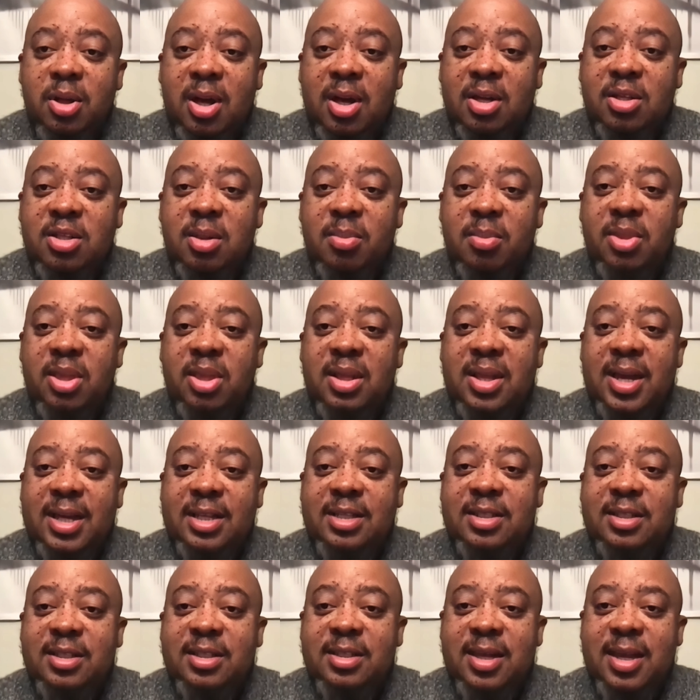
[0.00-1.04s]
are something
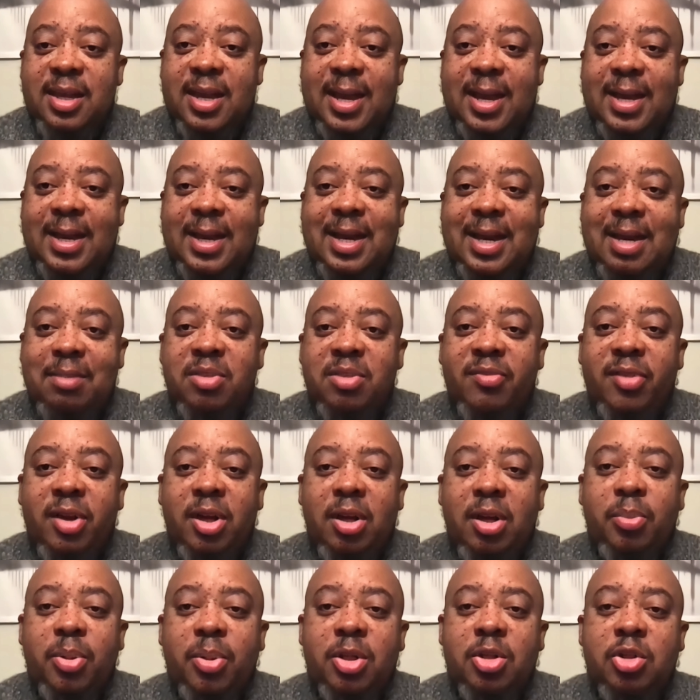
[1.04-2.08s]
that LLM
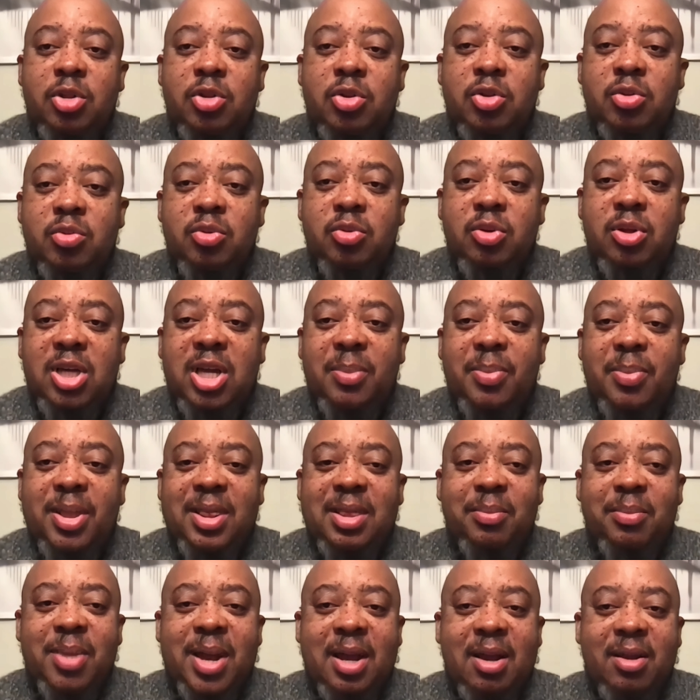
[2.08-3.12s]
developers should keep at
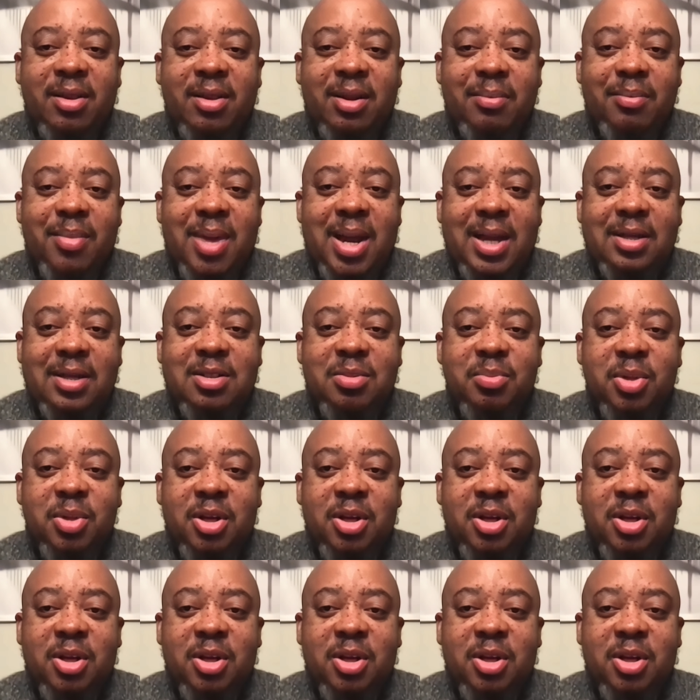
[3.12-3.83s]
the back of their minds,